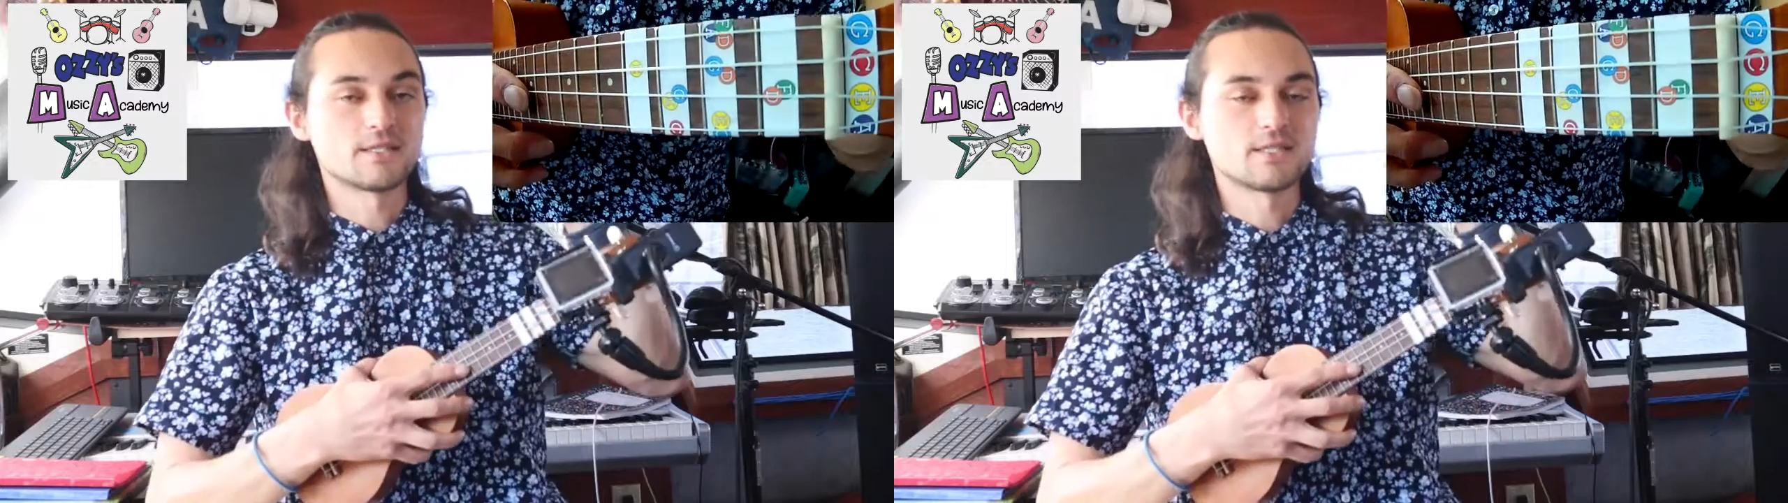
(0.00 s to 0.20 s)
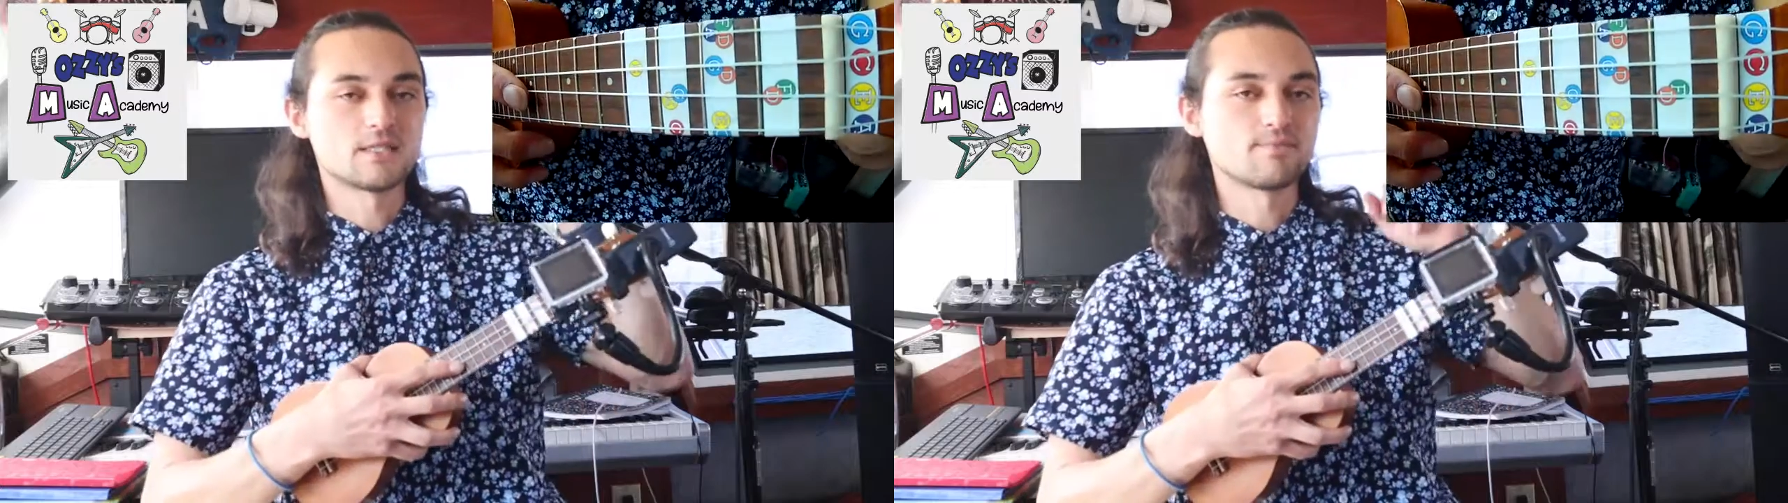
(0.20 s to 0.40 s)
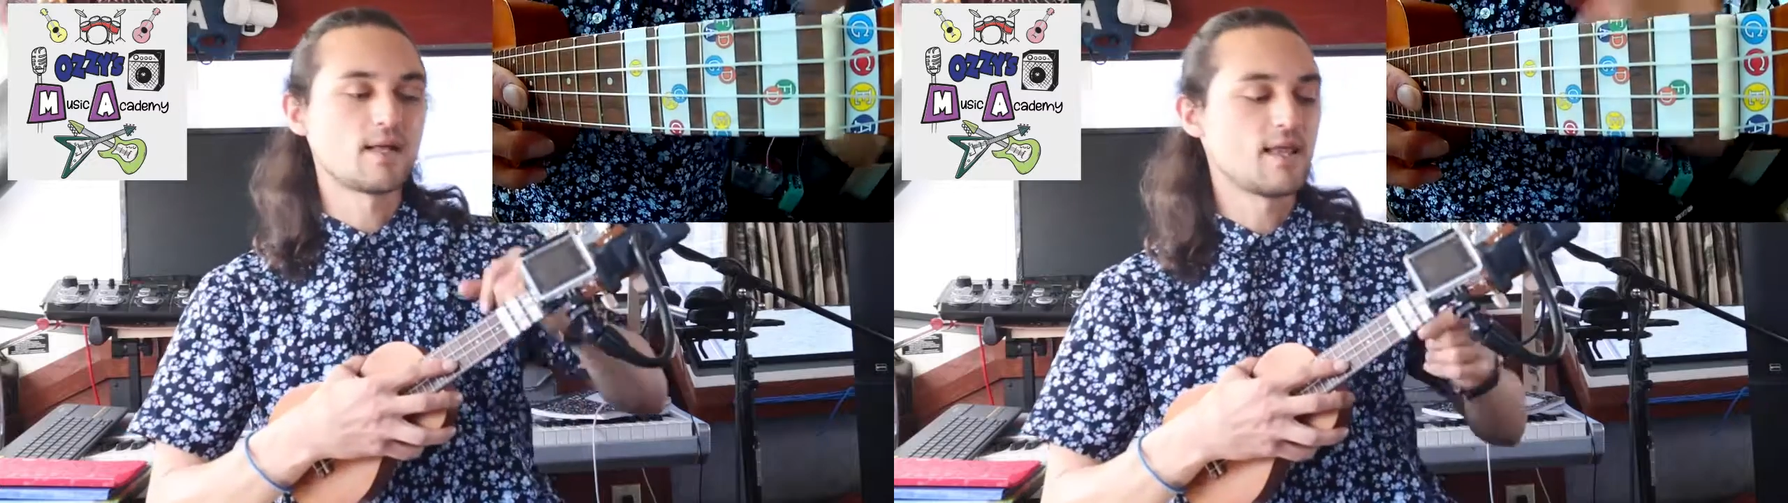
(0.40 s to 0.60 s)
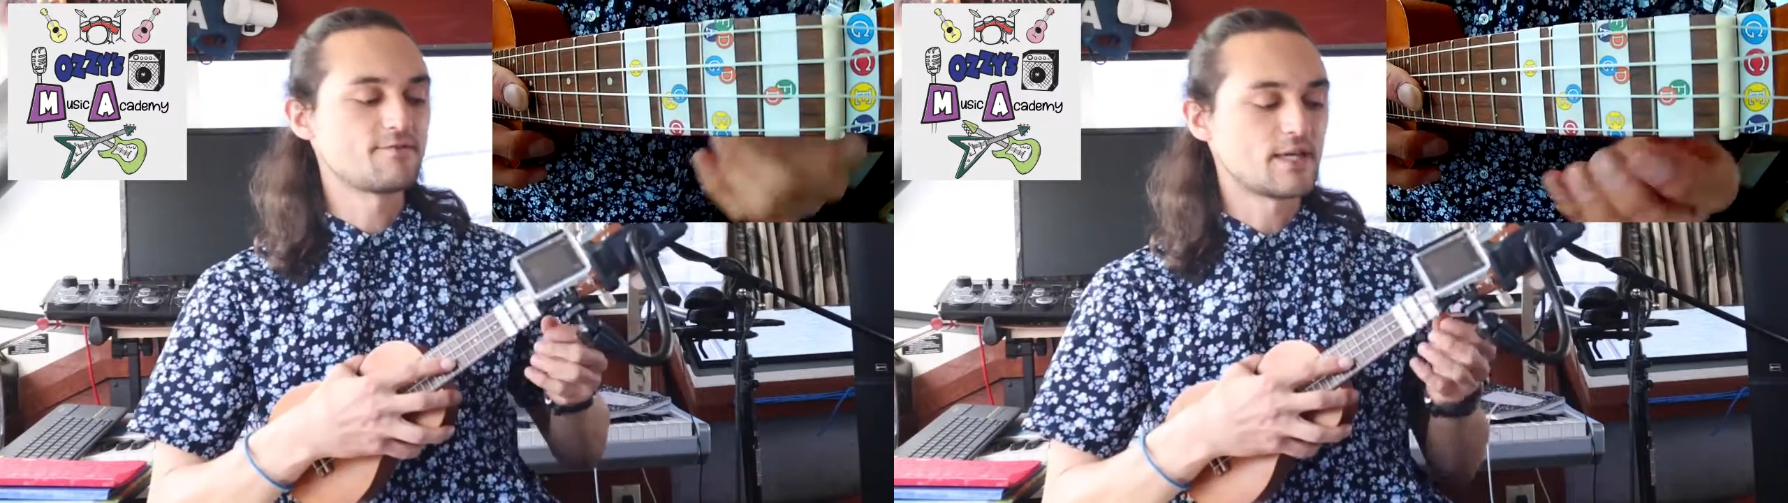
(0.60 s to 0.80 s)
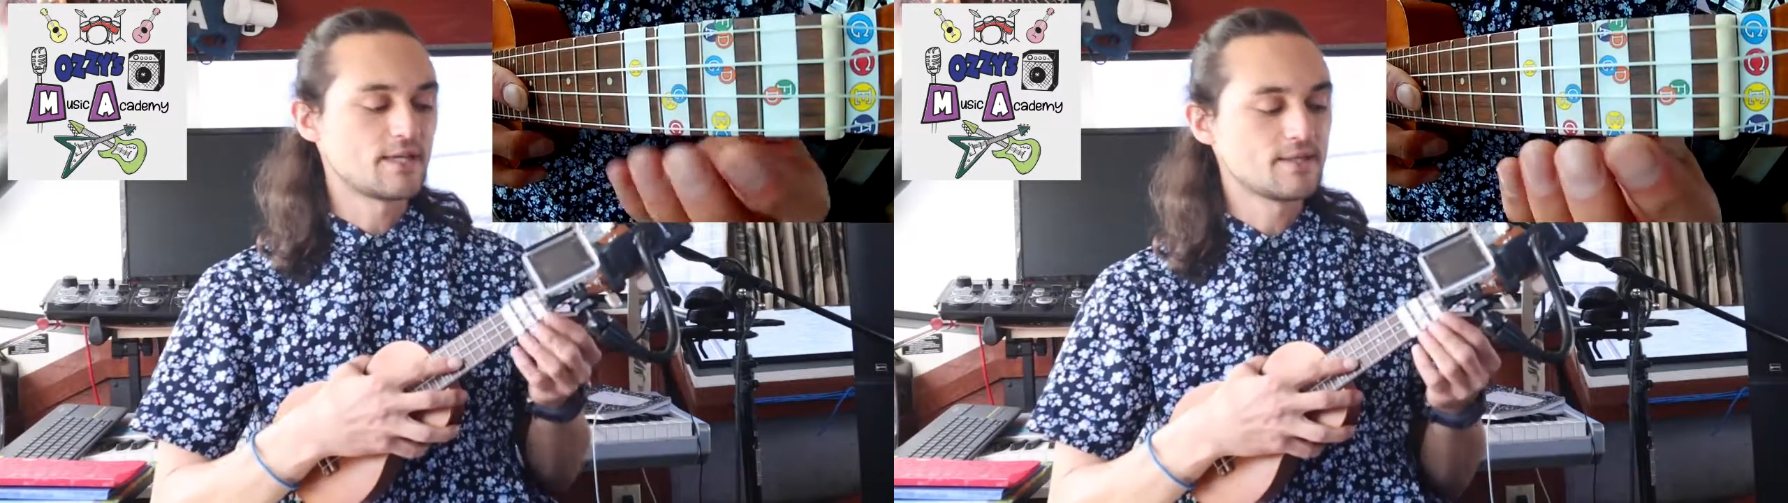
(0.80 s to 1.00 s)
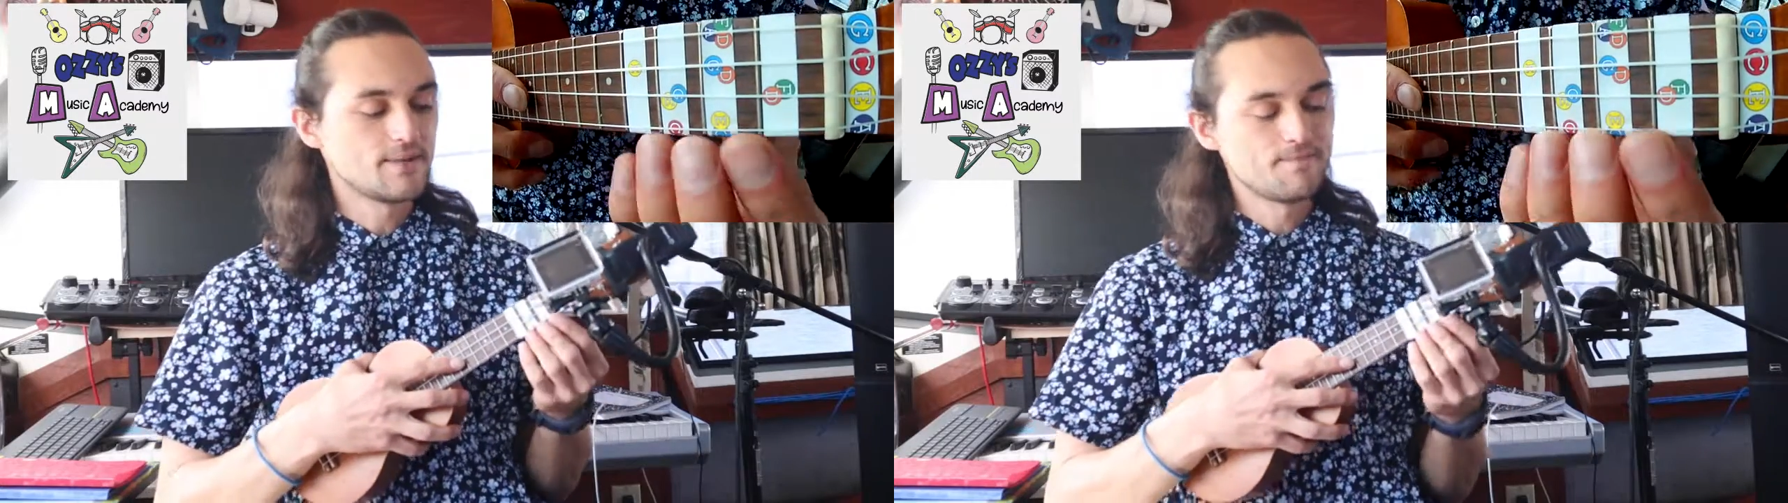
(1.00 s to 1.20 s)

this is my left hand.